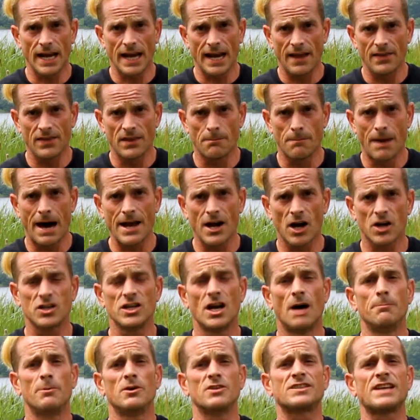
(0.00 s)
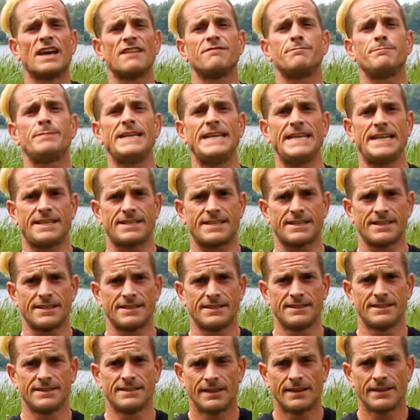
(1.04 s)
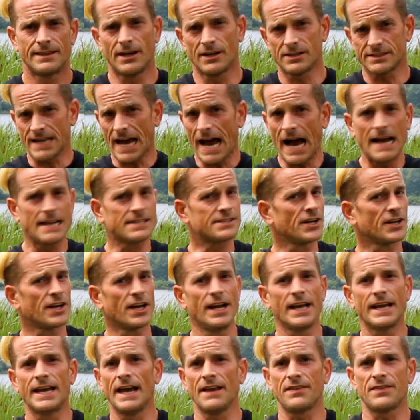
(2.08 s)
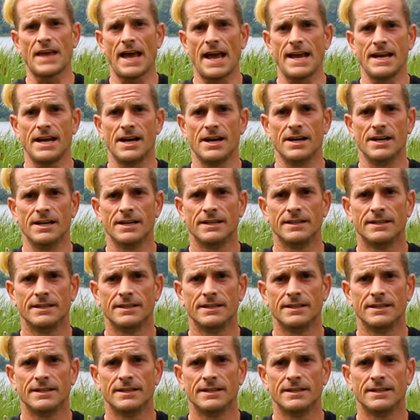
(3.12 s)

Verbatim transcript: and the monarch numbers have peaked. They're as high as they're going to get that year.